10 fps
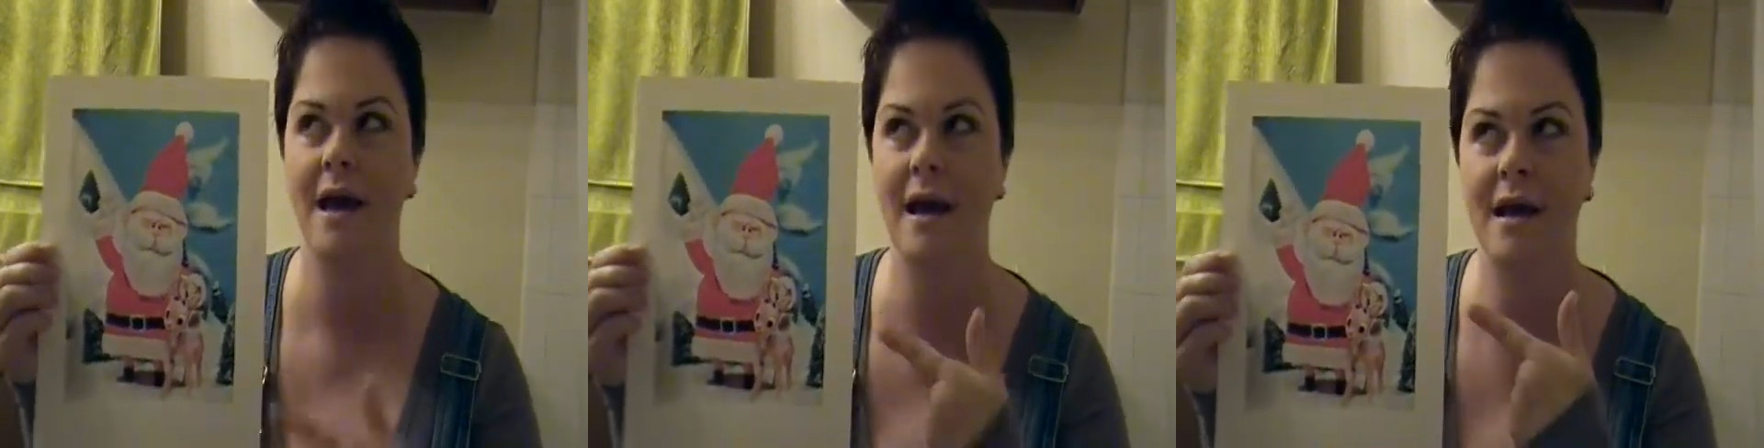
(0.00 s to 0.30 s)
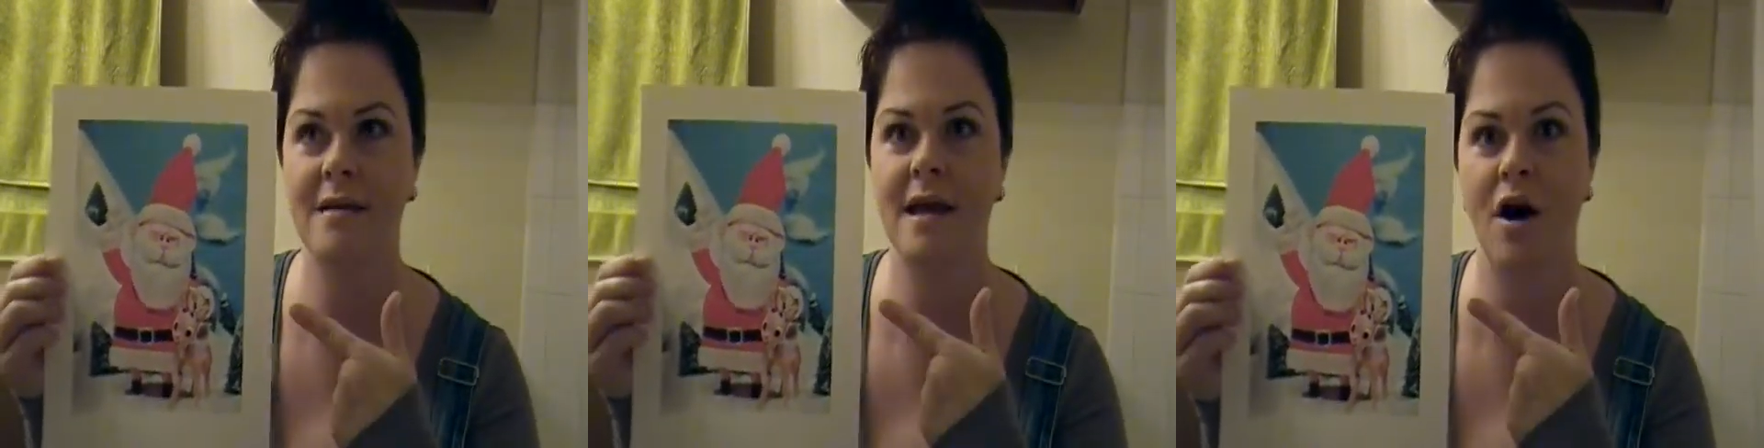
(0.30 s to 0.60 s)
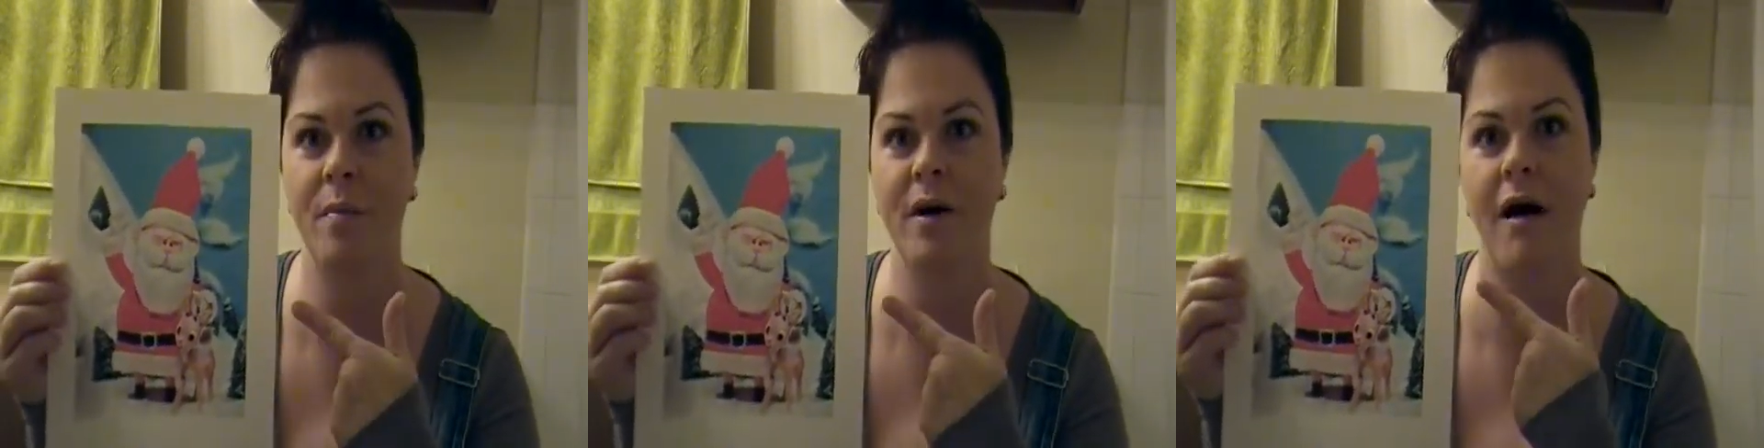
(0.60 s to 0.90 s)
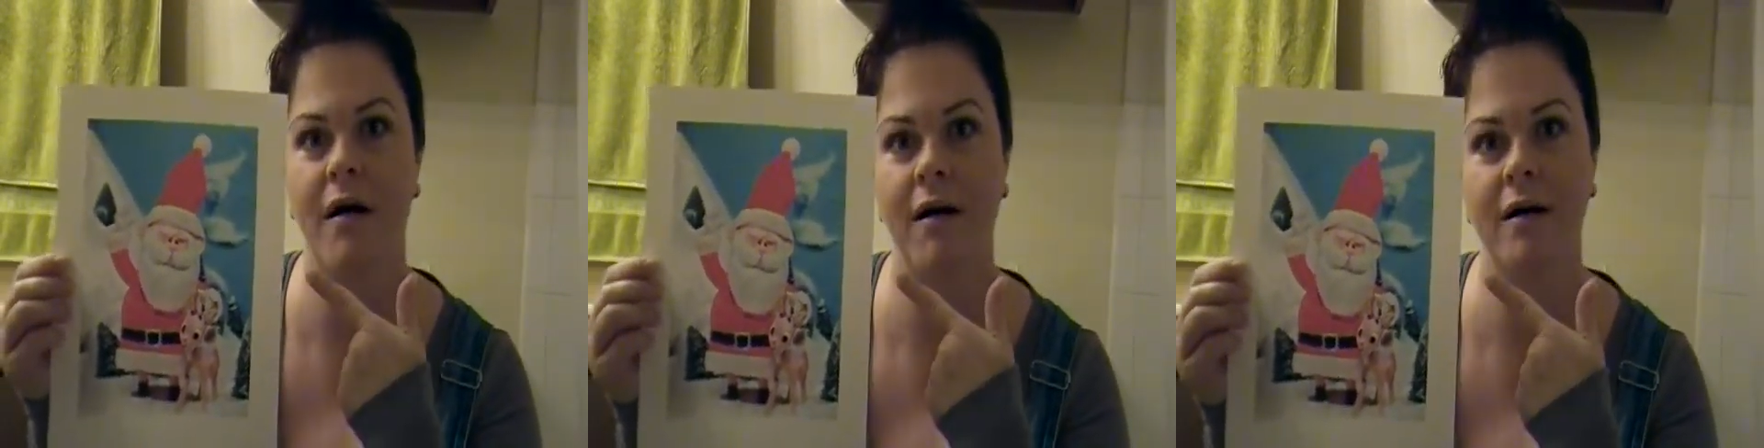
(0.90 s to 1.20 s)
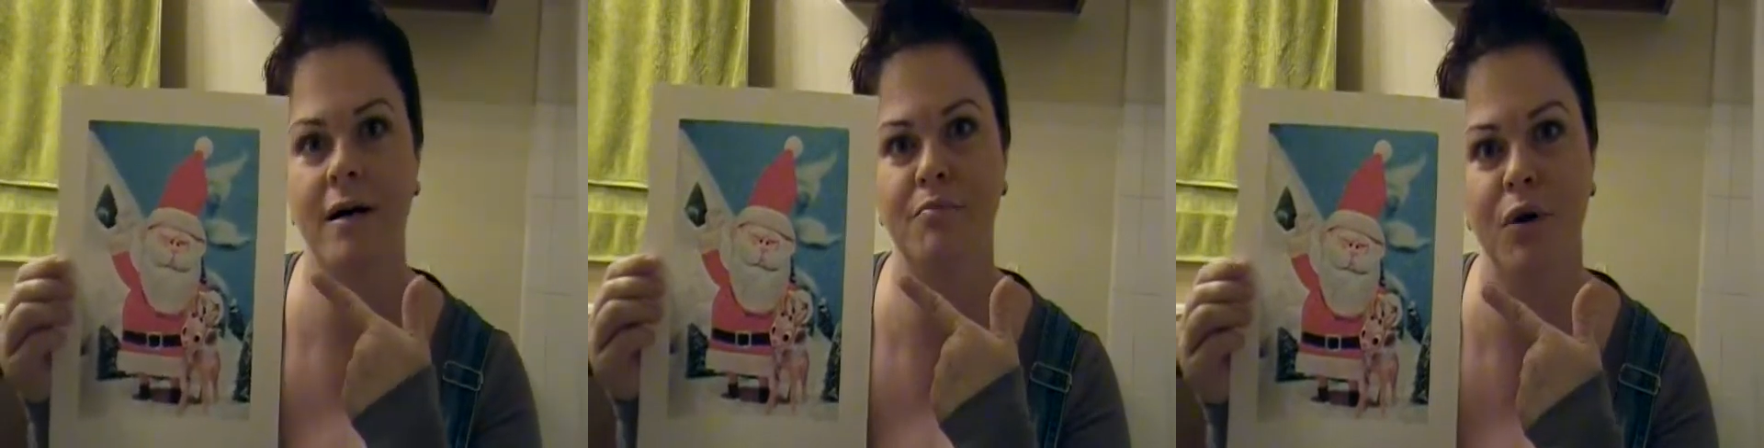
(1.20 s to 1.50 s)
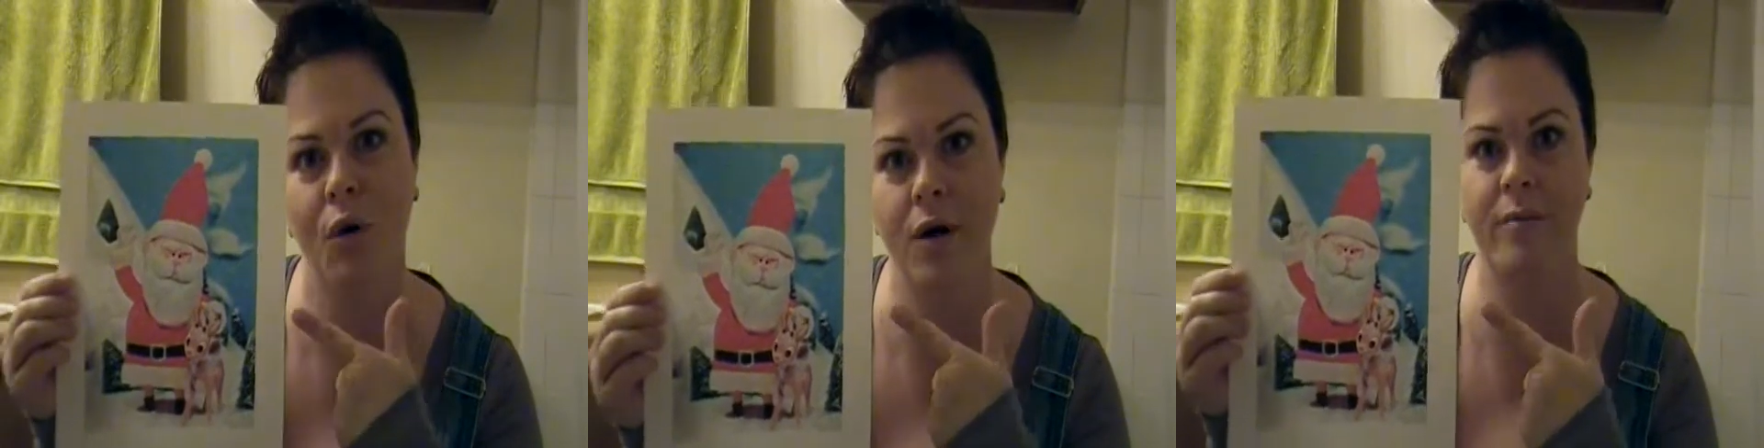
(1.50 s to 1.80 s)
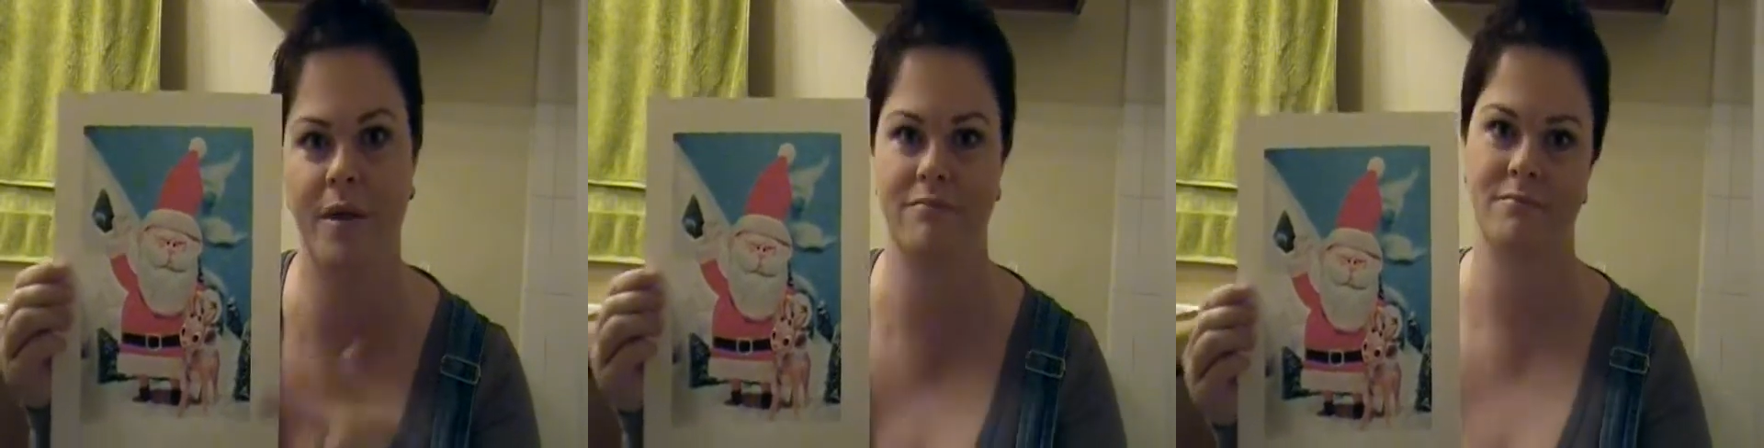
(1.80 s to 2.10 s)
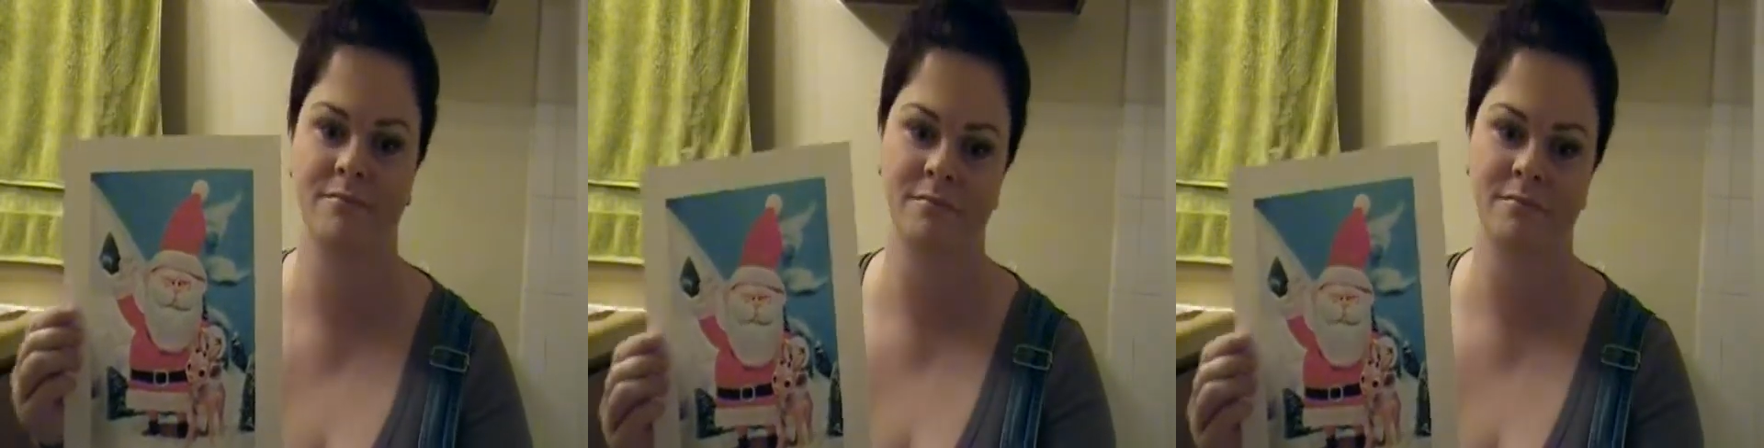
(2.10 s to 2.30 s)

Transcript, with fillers: He's helping our unemployment.